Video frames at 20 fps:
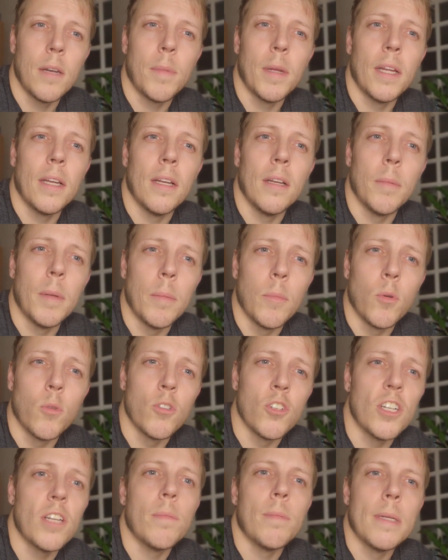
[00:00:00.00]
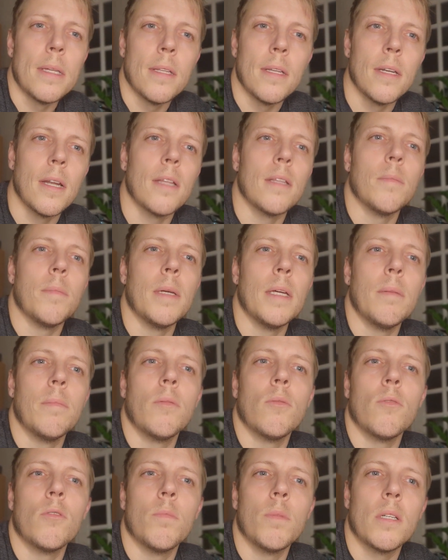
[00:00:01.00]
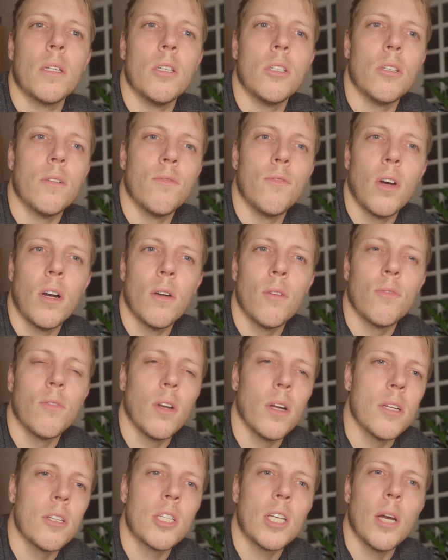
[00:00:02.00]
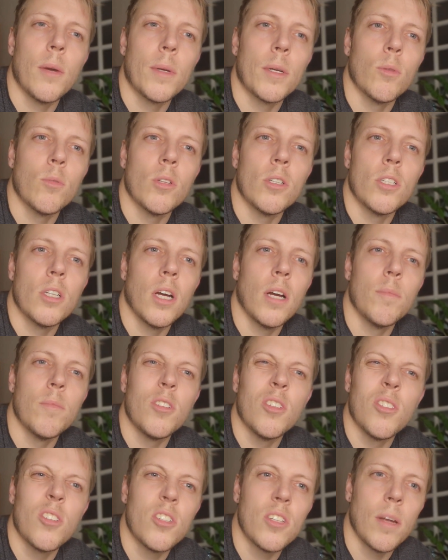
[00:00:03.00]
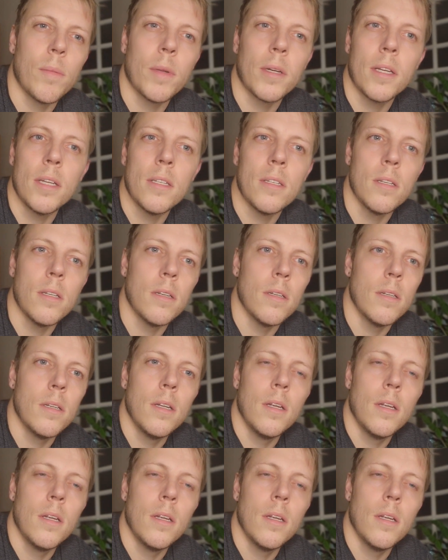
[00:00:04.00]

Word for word: to be a little bit more jippy than other people's because your fight or flight's going all the time, so your stomach isn't